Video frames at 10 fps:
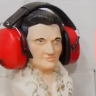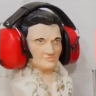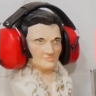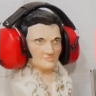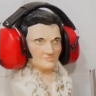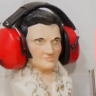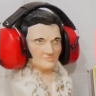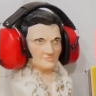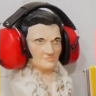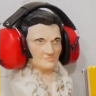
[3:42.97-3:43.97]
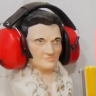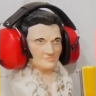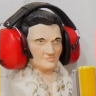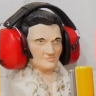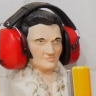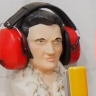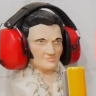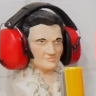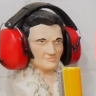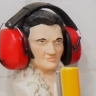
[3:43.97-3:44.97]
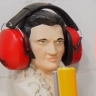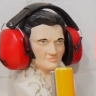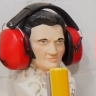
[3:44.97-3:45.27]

(silence)